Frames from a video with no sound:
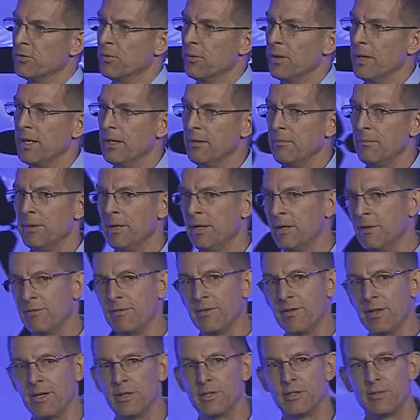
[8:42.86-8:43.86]
weight, being
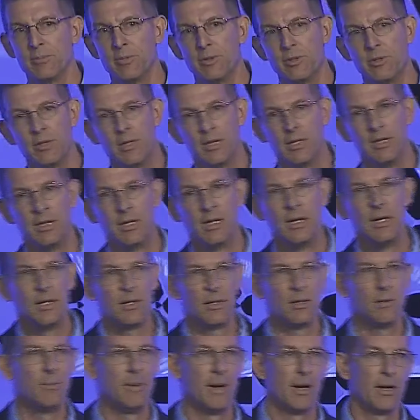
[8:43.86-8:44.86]
flexible, and
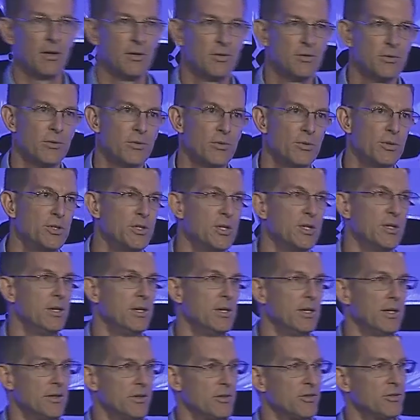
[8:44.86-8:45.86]
the balance with
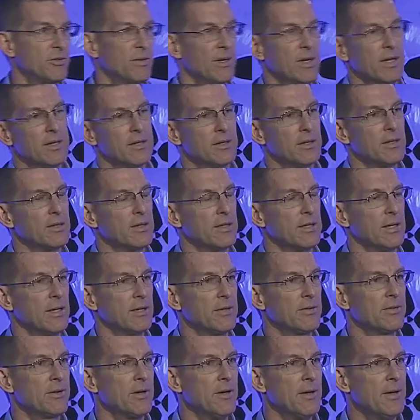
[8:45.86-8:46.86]
rigidity and strength and
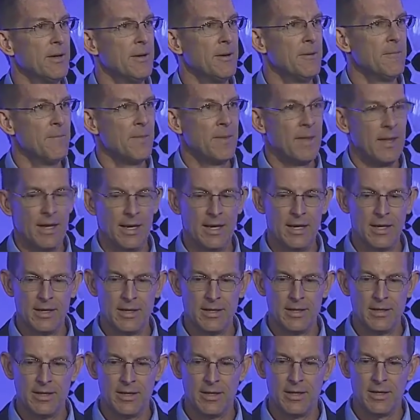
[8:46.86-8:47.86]
things.
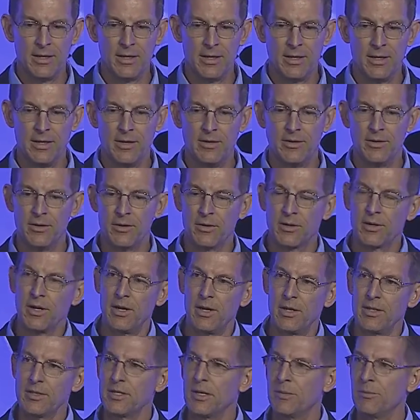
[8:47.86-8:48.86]
And their
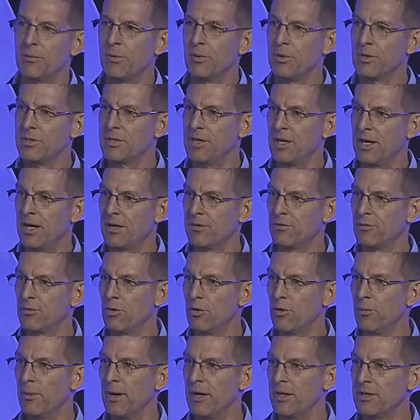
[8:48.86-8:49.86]
concept was to have
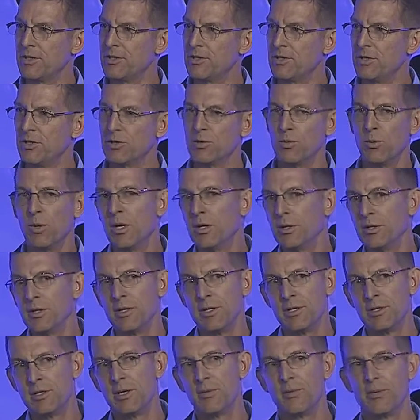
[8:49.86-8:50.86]
robots just welded
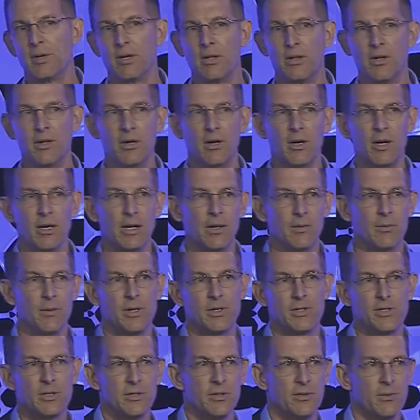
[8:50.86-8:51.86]
as they went along. And
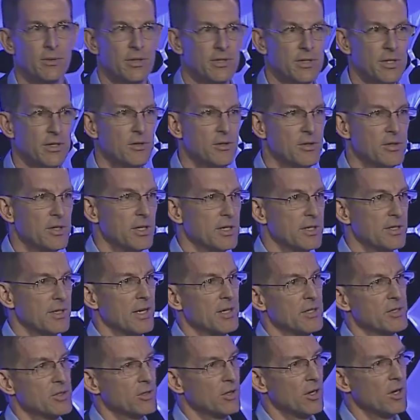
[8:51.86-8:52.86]
what's interesting is
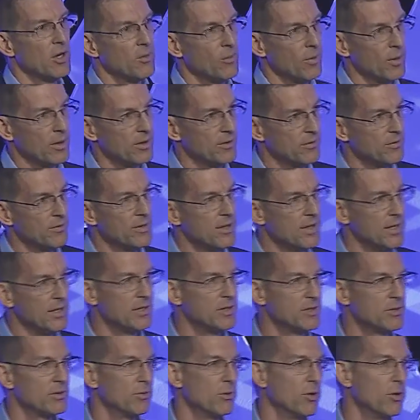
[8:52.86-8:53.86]
I saw one of
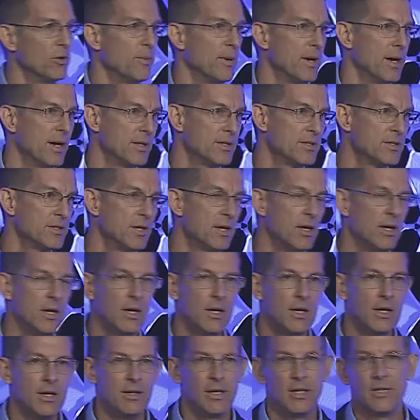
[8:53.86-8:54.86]
these robots.
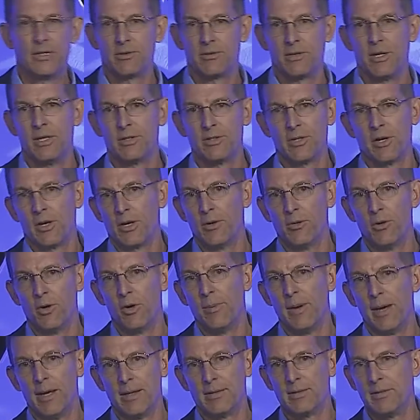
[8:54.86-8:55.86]
They taught a
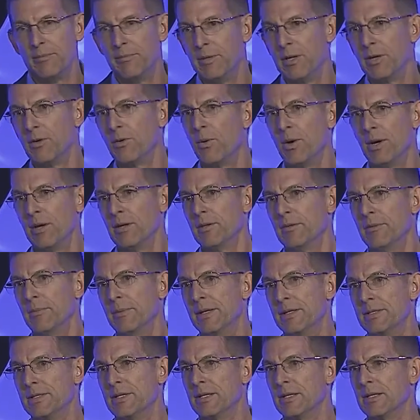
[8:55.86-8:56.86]
robot to MIG weld,
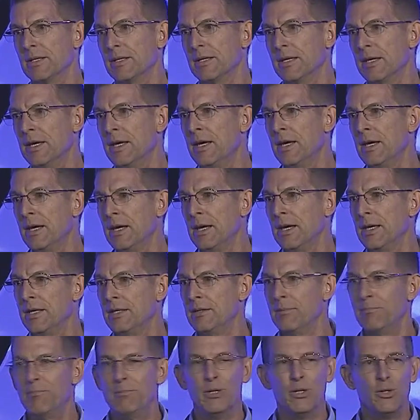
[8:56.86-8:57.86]
basically, and
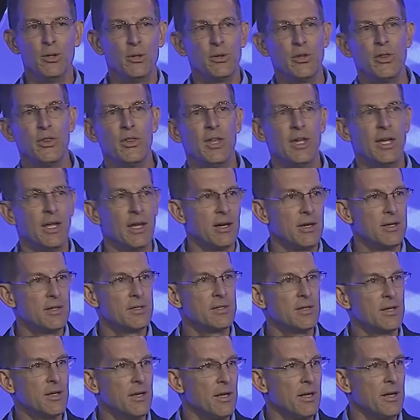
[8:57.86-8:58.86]
to build
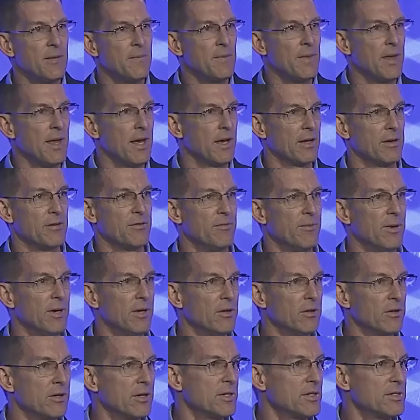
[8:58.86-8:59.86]
things out of
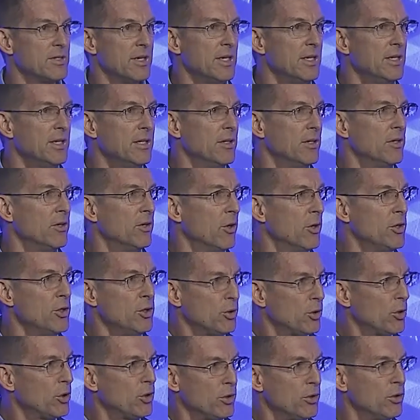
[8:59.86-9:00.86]
metal, because they didn't know
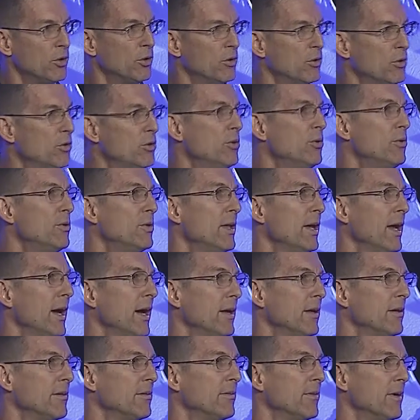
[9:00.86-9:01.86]
you couldn't do
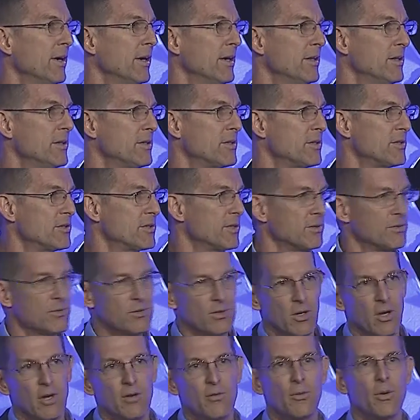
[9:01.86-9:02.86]
that, right? This is a
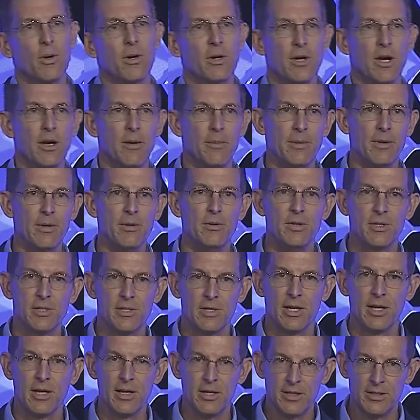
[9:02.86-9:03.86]
software company who
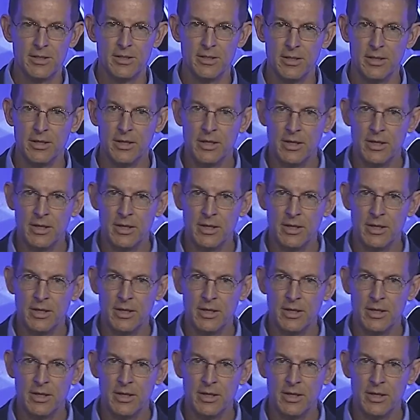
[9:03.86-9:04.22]
decided to,